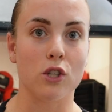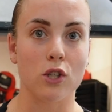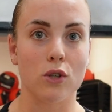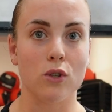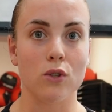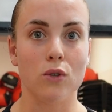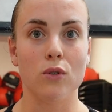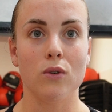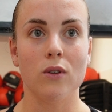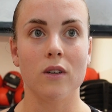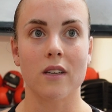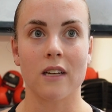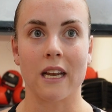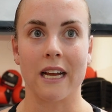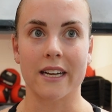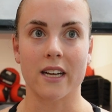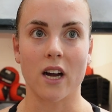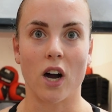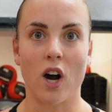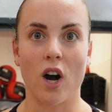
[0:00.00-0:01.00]
do
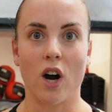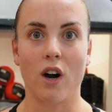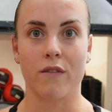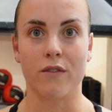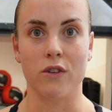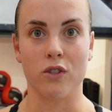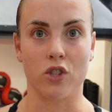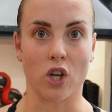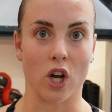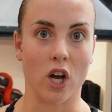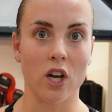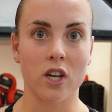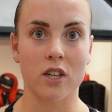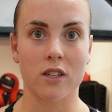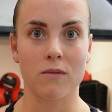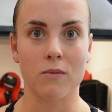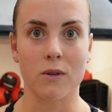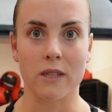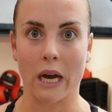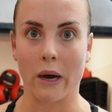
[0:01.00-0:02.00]
like half a jerk
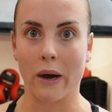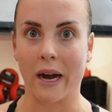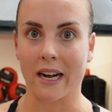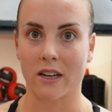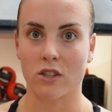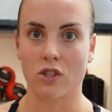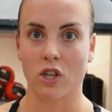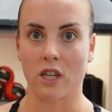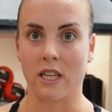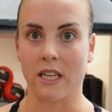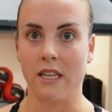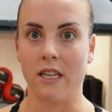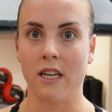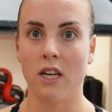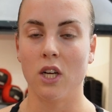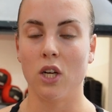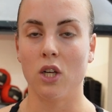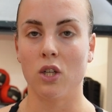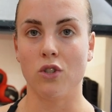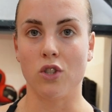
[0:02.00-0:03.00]
without actually
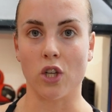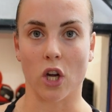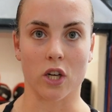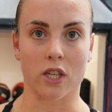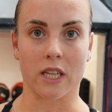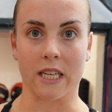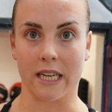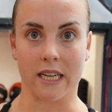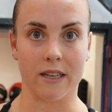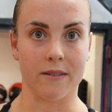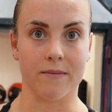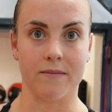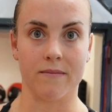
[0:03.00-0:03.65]
jerking it.